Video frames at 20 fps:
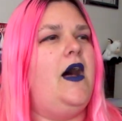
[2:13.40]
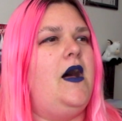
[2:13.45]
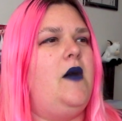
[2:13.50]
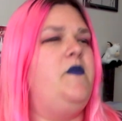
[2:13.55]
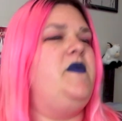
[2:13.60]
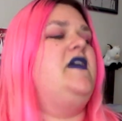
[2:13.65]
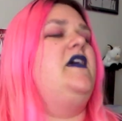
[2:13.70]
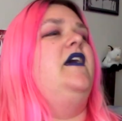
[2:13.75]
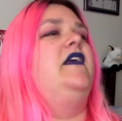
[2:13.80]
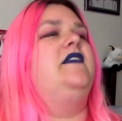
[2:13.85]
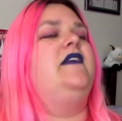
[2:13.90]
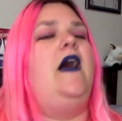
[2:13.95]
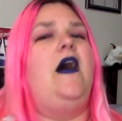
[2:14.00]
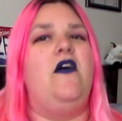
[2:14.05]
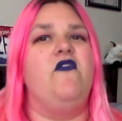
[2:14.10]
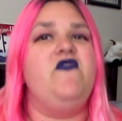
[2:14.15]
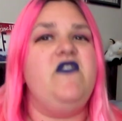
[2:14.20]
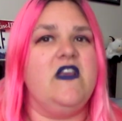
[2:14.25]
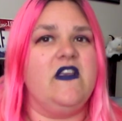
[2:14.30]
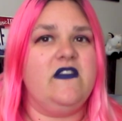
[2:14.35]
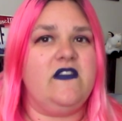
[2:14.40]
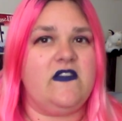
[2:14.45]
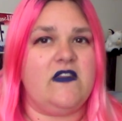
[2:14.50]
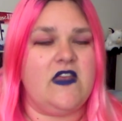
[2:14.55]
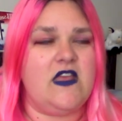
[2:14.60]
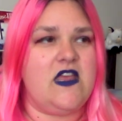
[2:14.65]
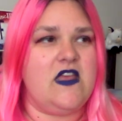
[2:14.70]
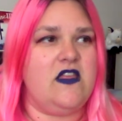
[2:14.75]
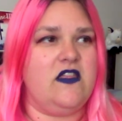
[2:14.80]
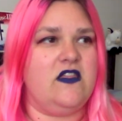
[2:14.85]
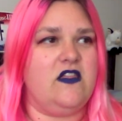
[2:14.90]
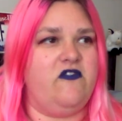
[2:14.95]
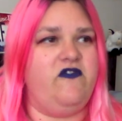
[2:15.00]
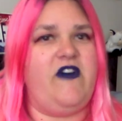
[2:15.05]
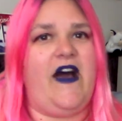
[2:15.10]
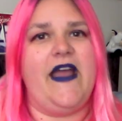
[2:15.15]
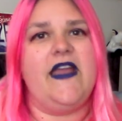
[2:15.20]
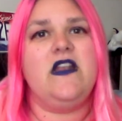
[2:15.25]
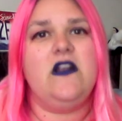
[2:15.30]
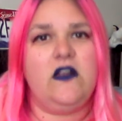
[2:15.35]
because obviously the
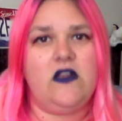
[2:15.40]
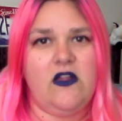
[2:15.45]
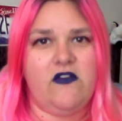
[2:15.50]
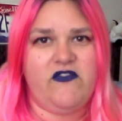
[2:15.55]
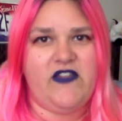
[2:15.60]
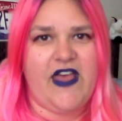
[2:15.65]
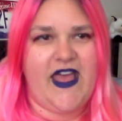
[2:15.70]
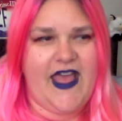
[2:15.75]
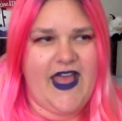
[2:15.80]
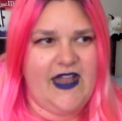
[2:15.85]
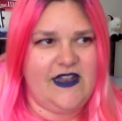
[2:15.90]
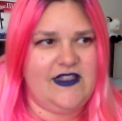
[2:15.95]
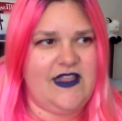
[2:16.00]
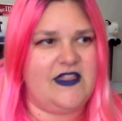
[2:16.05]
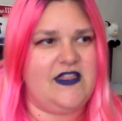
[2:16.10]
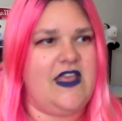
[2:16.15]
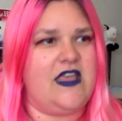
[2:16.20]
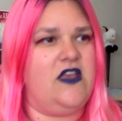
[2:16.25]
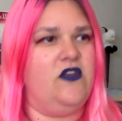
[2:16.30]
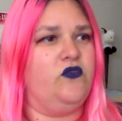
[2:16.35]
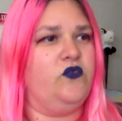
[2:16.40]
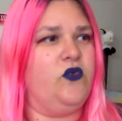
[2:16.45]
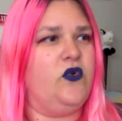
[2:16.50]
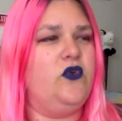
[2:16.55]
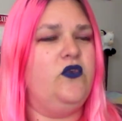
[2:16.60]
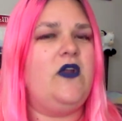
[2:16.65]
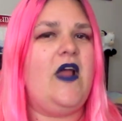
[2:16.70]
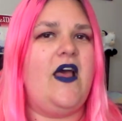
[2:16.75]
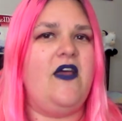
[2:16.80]
vinyl of the head that they can root